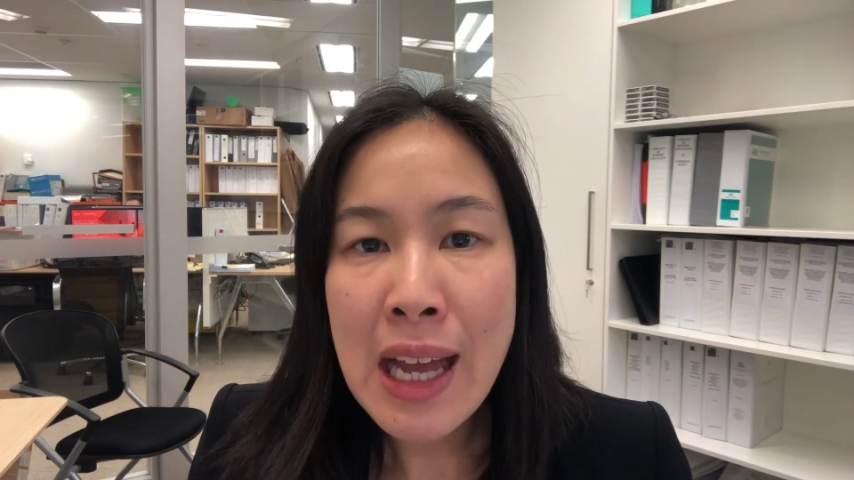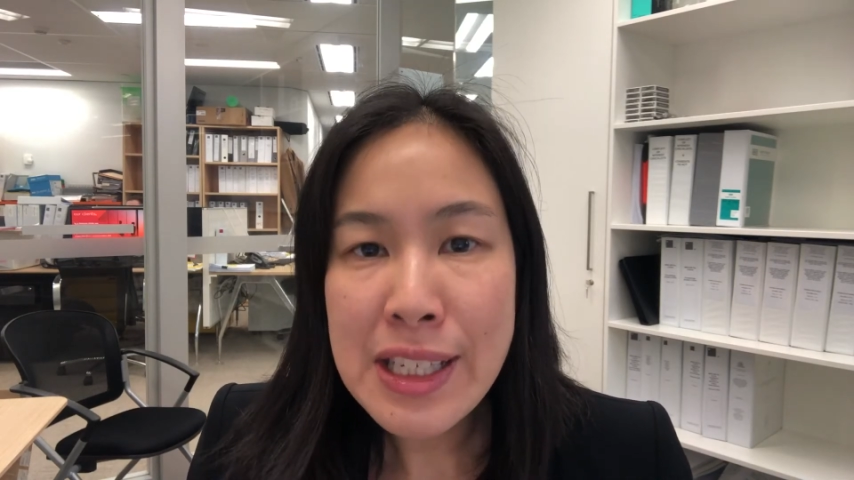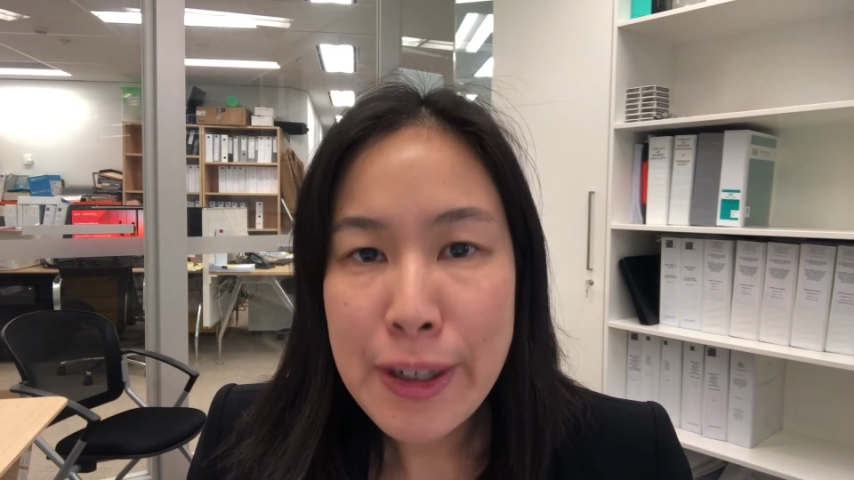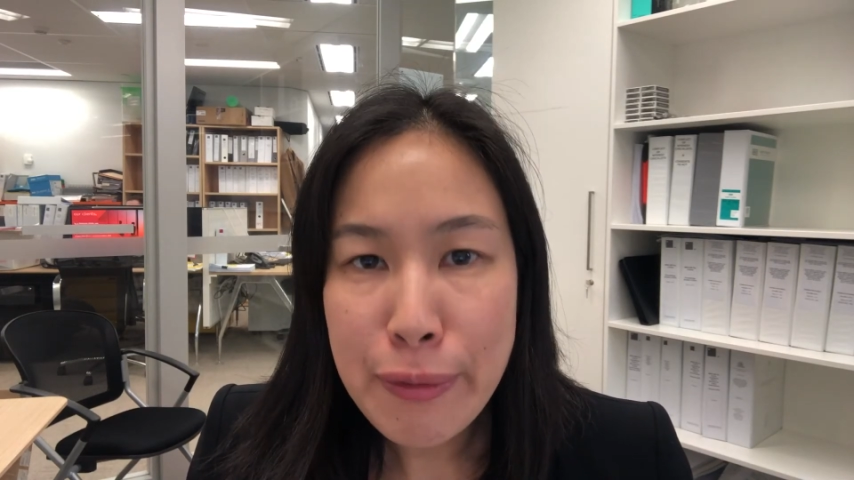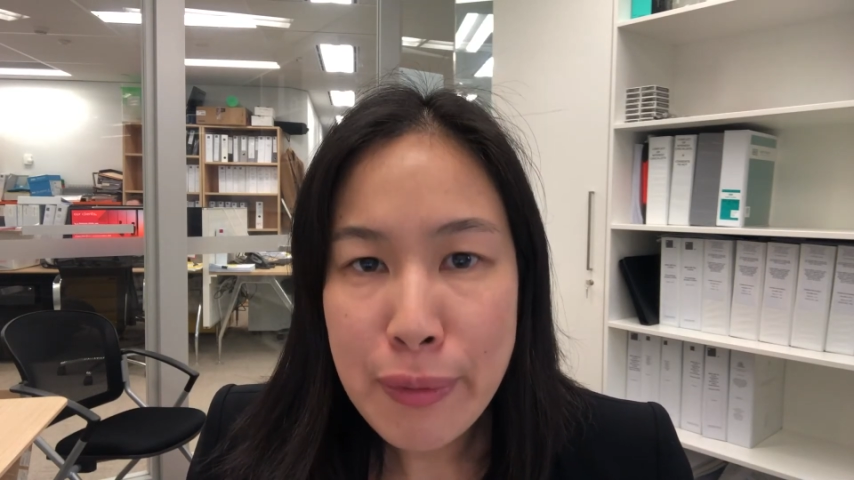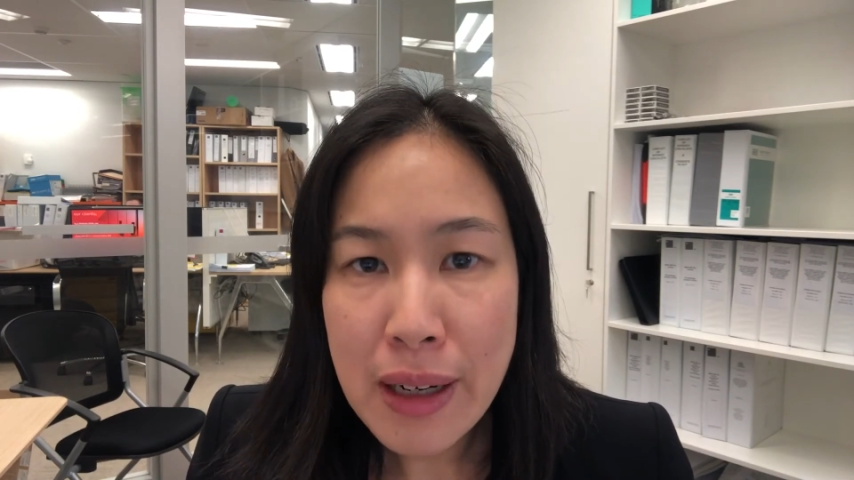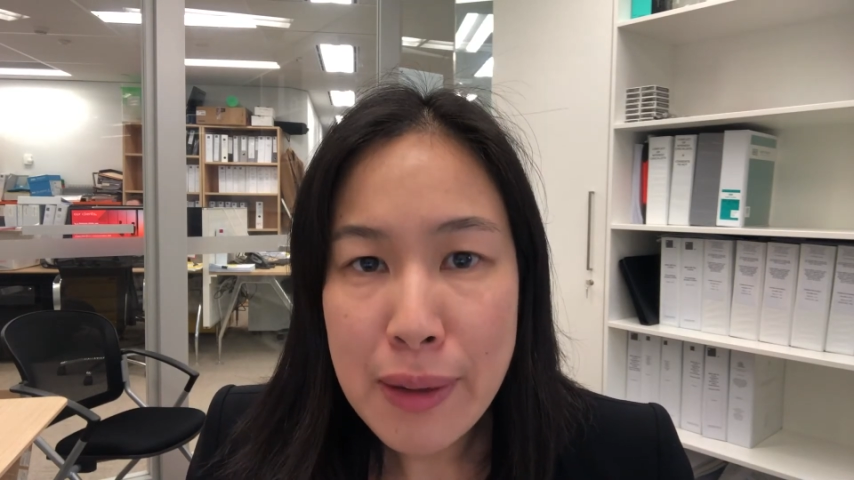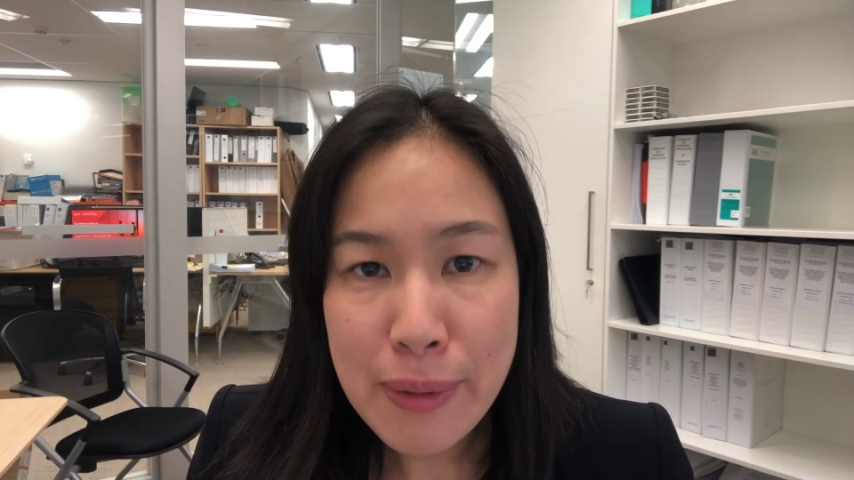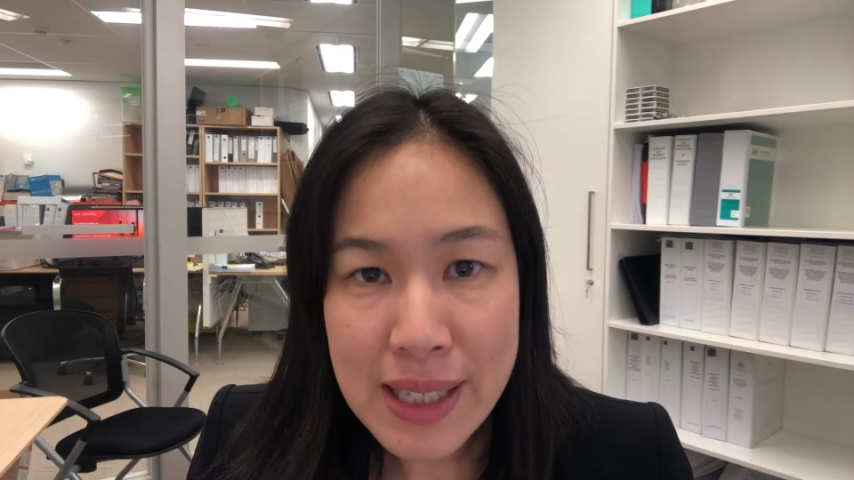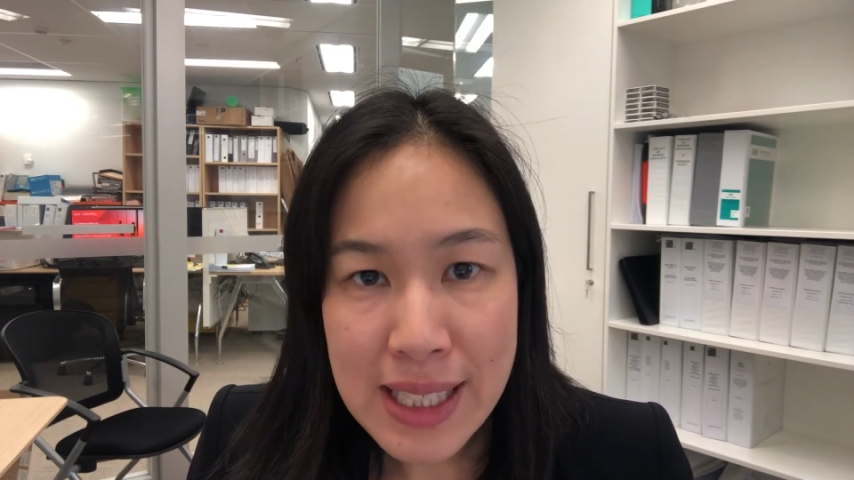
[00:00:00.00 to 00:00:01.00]
So a
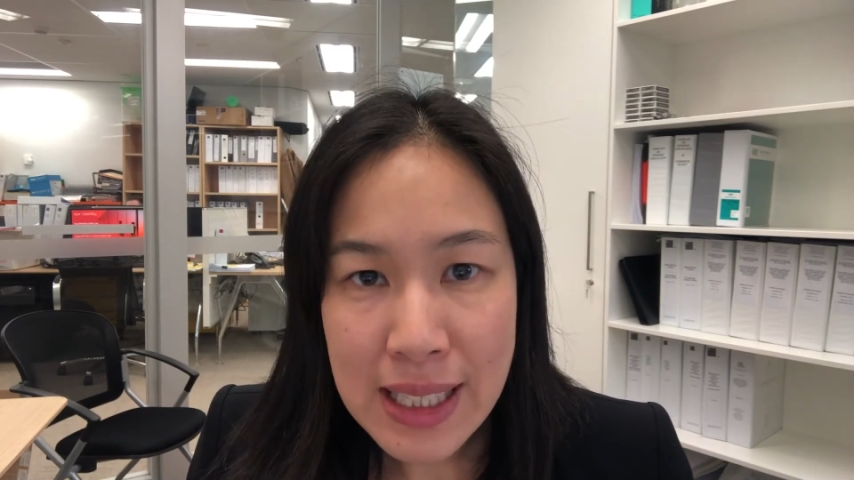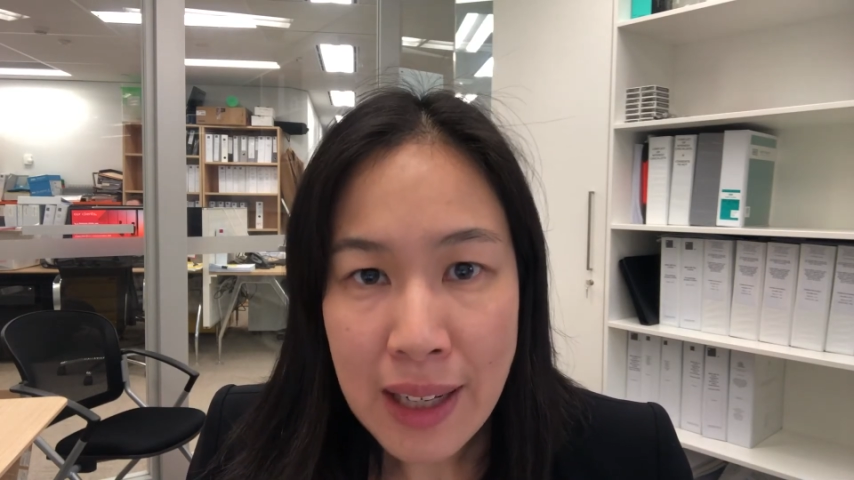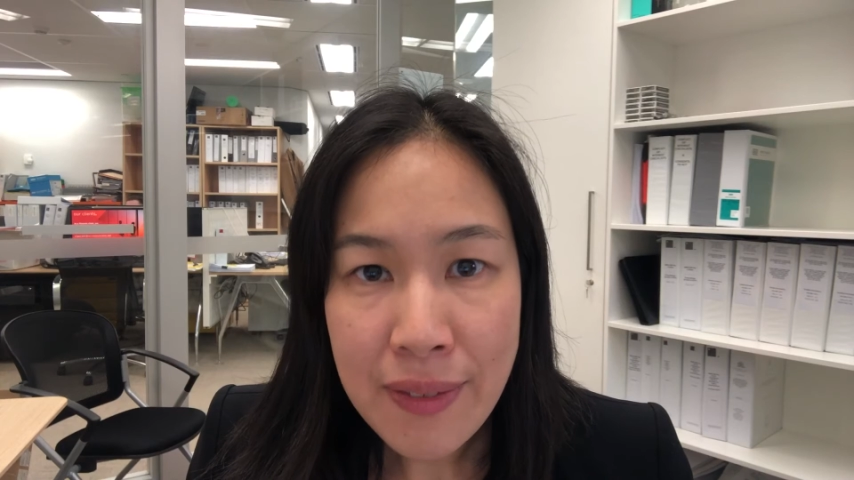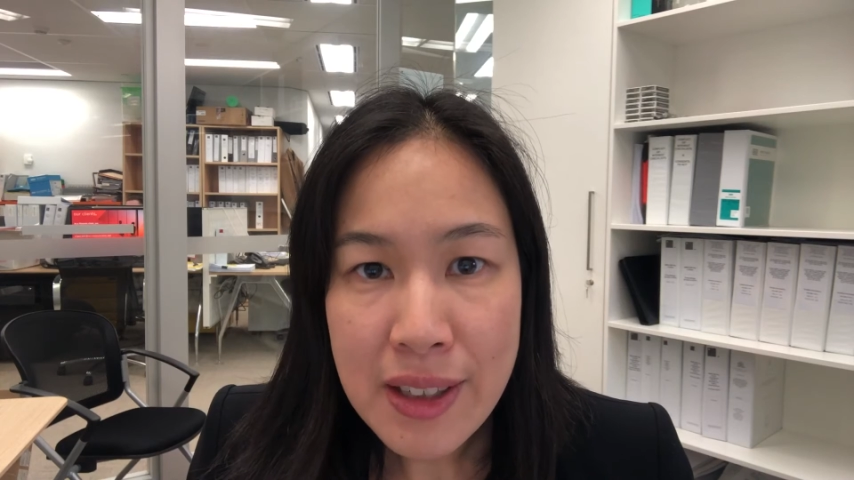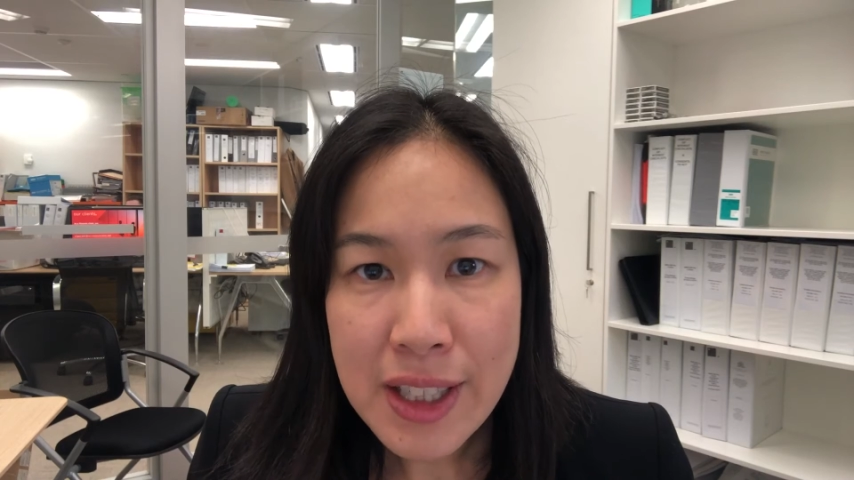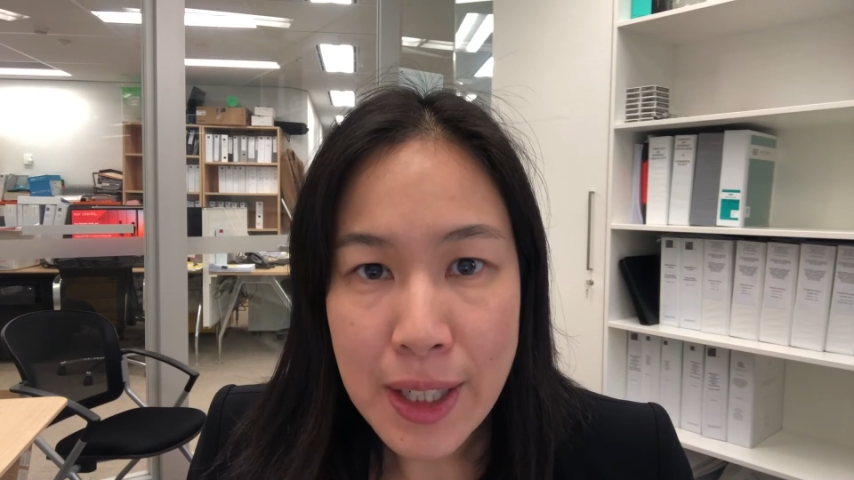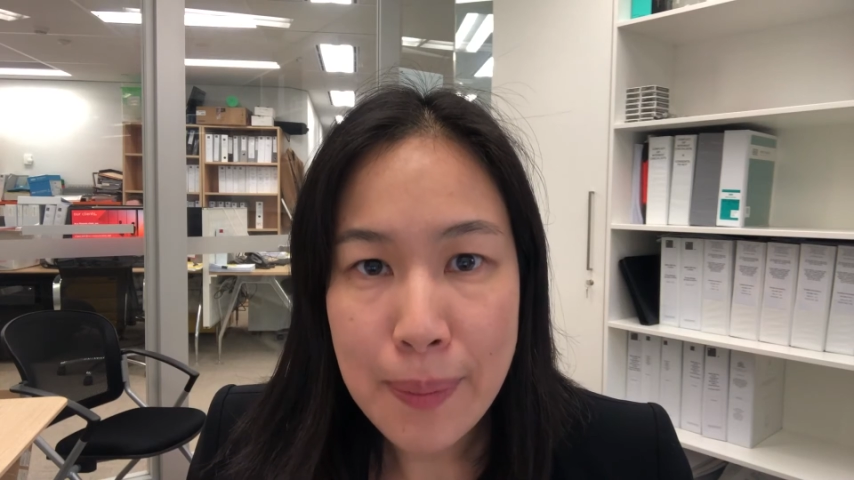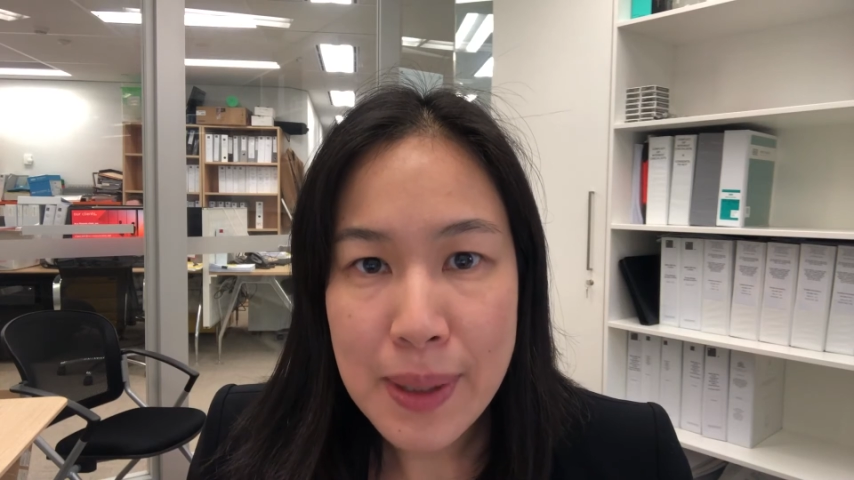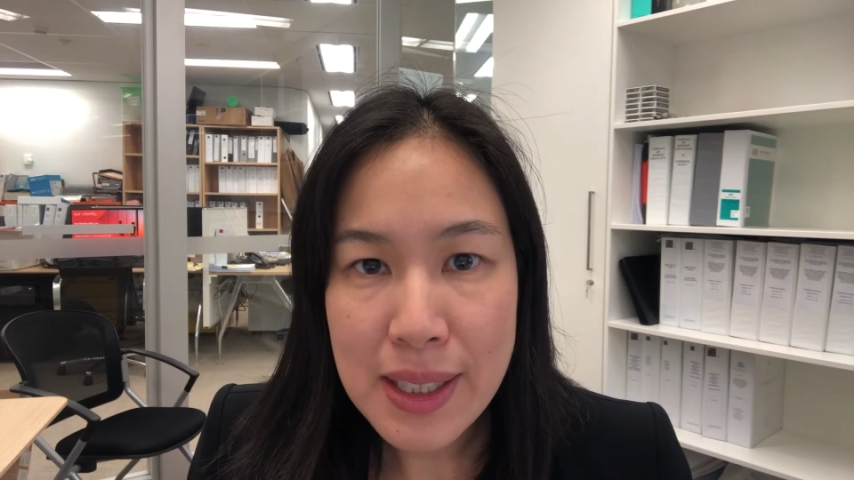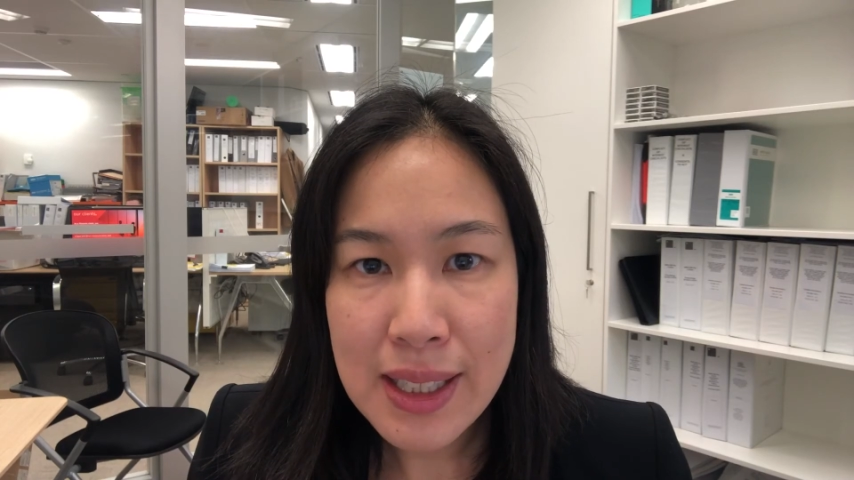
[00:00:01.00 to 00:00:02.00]
receivership
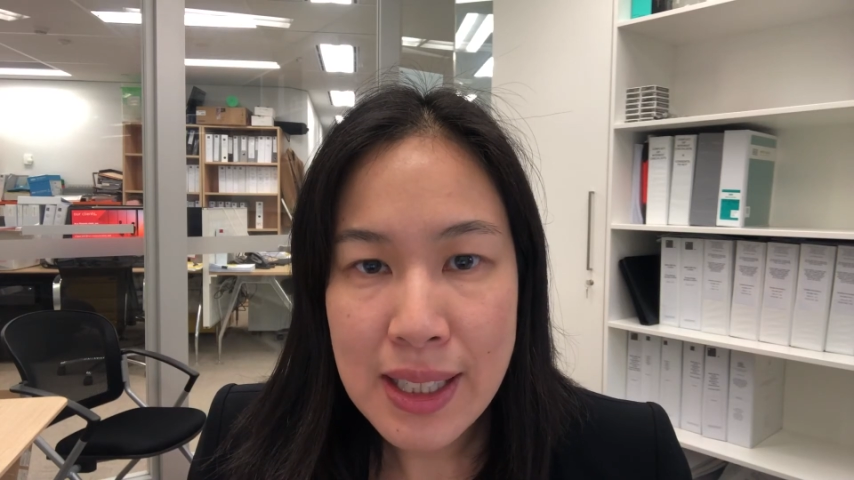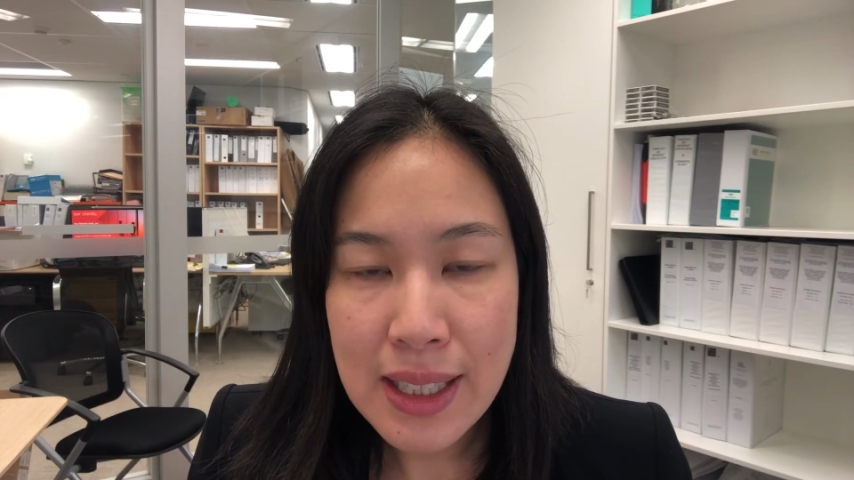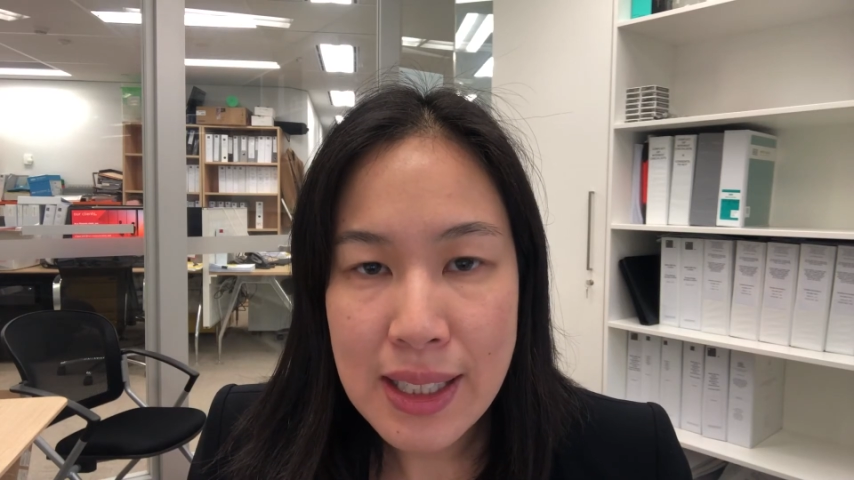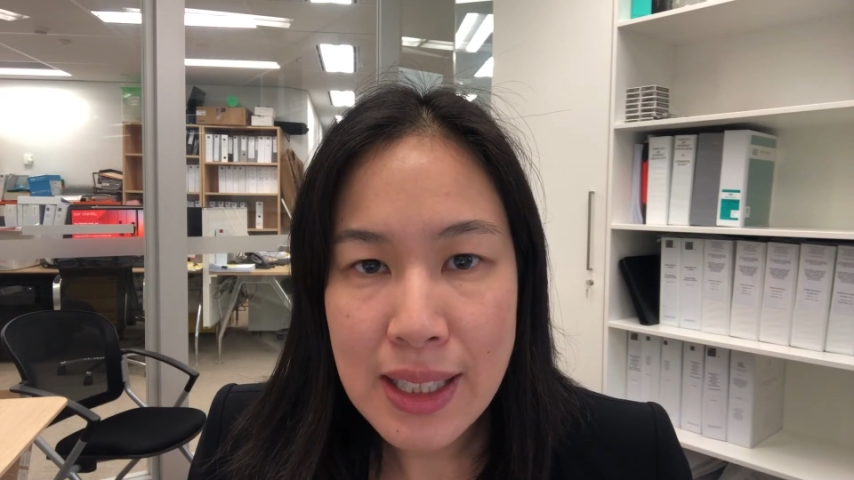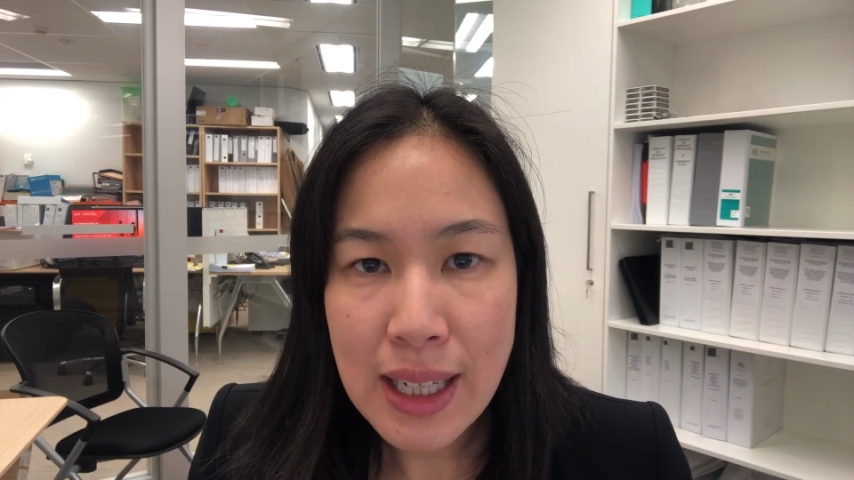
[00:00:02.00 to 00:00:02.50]
sits